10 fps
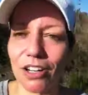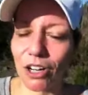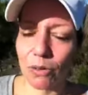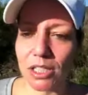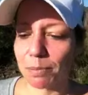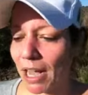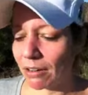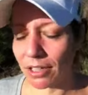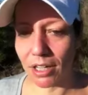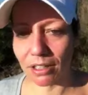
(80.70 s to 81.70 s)
you to go and
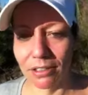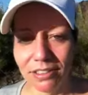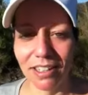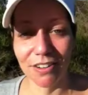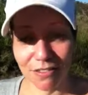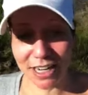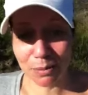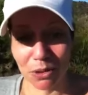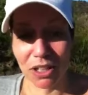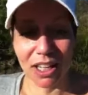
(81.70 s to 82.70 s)
spout, you know, on
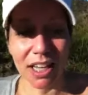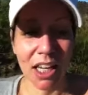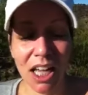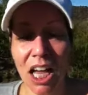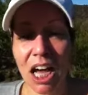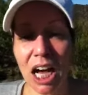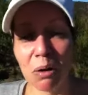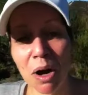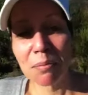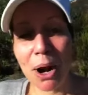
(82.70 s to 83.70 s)
Facebook, like,
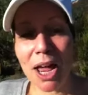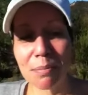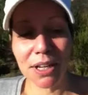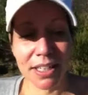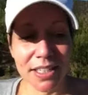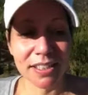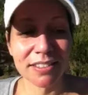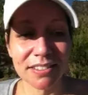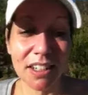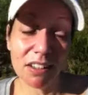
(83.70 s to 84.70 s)
I want Brad Pitt.
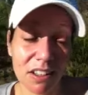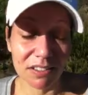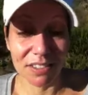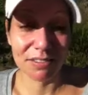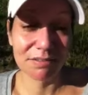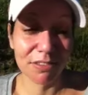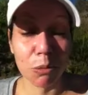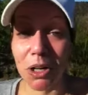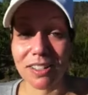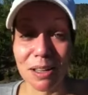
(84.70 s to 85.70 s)
Although, if it
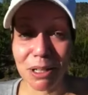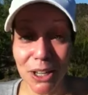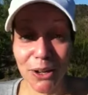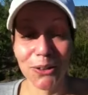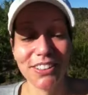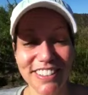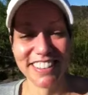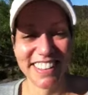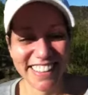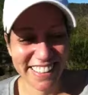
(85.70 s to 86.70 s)
works, let me know.
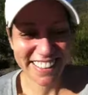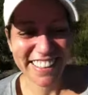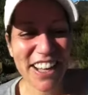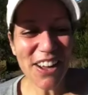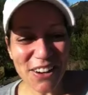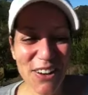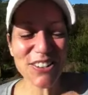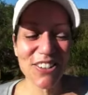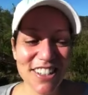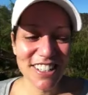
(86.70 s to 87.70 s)
No,
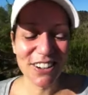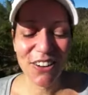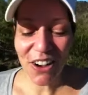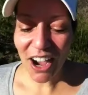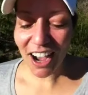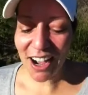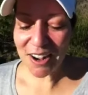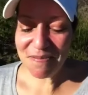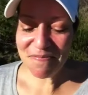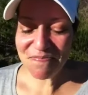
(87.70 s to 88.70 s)
seriously, though.
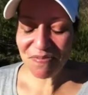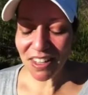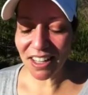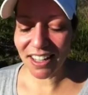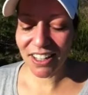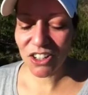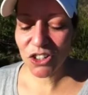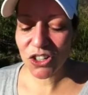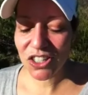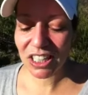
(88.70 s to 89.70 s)

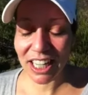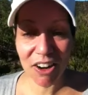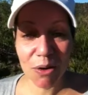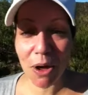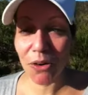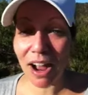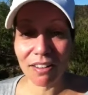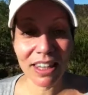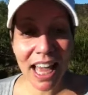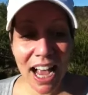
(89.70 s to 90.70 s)
Just declaring whether
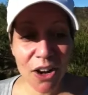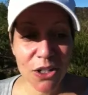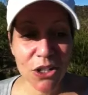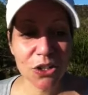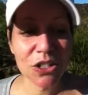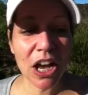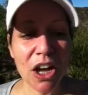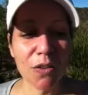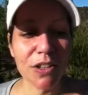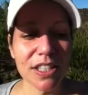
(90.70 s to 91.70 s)
out loud to
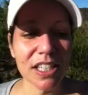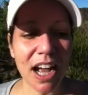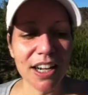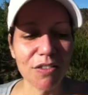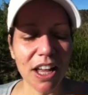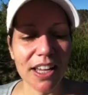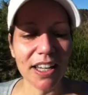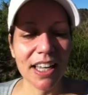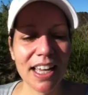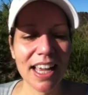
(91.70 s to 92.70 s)
yourself, it's kind of like
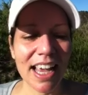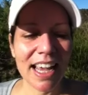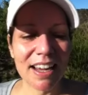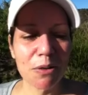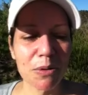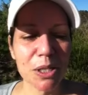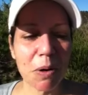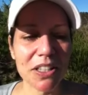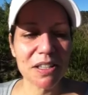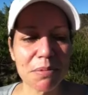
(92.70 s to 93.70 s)
a
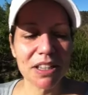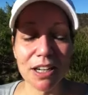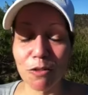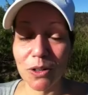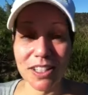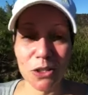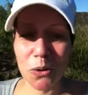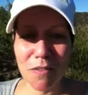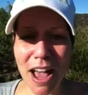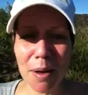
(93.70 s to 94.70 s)
responsibility for it to
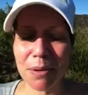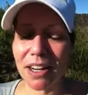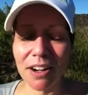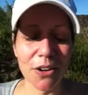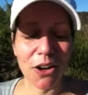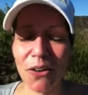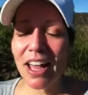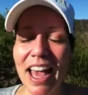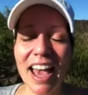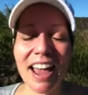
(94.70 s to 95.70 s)
sort of happen. I don't know.
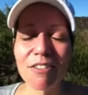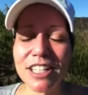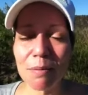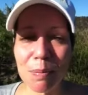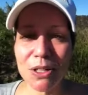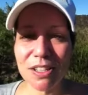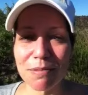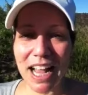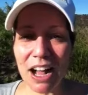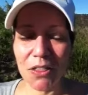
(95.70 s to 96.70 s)
Every time I put
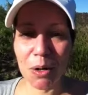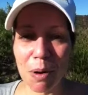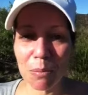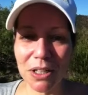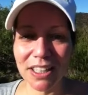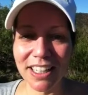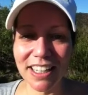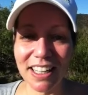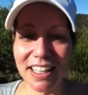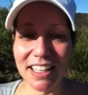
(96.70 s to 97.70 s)
something out there
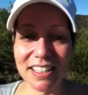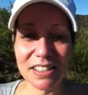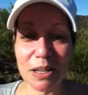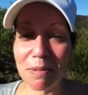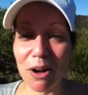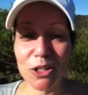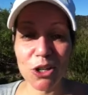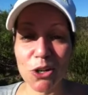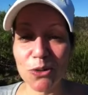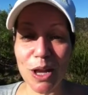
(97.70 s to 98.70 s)
publicly, somehow it
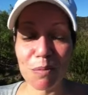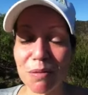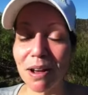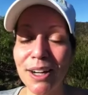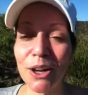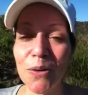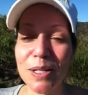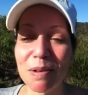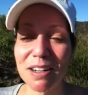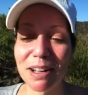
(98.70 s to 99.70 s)
just shows up, and it might not
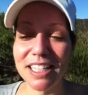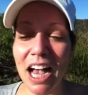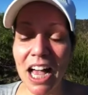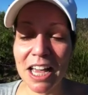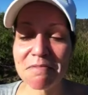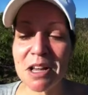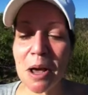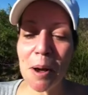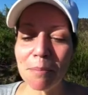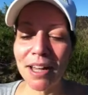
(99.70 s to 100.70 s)
always be in my time.
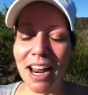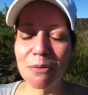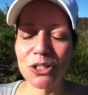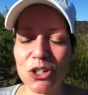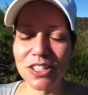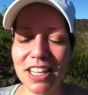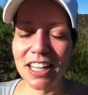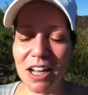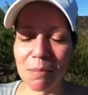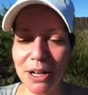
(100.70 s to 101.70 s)
But I was just
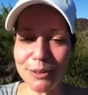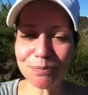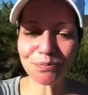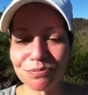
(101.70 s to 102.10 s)
thinking about